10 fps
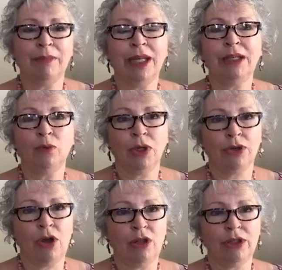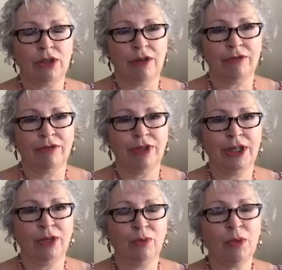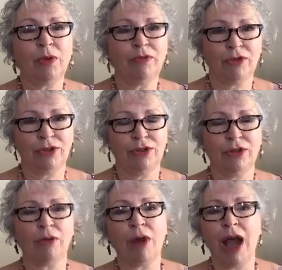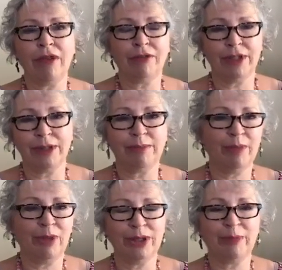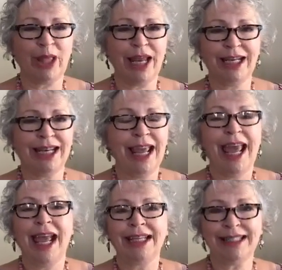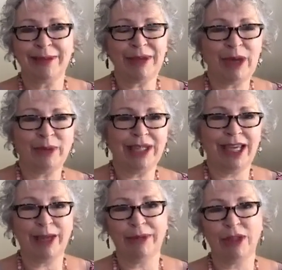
real knowledge of, when we first arrive in this planet. And somehow when they come